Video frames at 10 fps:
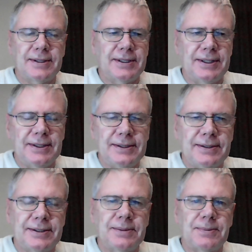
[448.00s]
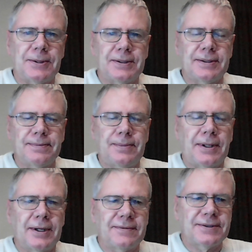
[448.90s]
the simple
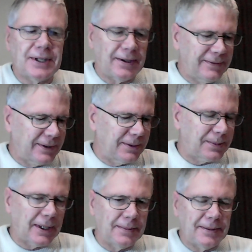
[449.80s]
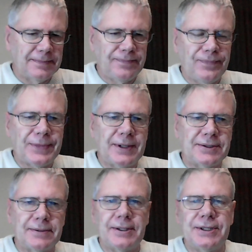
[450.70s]
part of solving the problem.
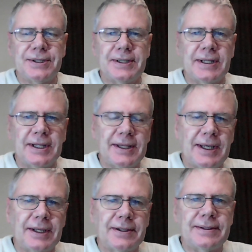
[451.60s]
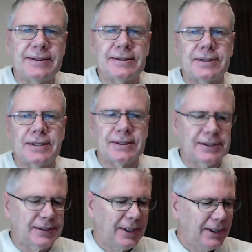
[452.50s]
There's a reason that they introduced
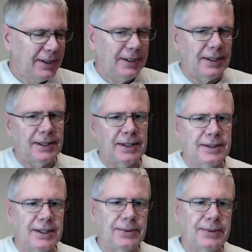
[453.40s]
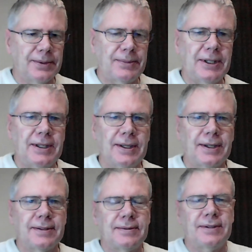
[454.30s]
this, and they will be
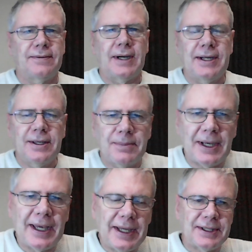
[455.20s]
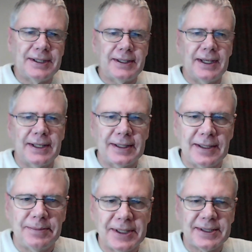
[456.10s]
dividing it by h and taking
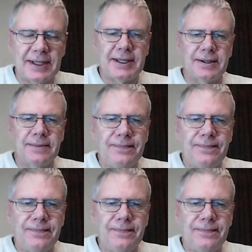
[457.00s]
limits later.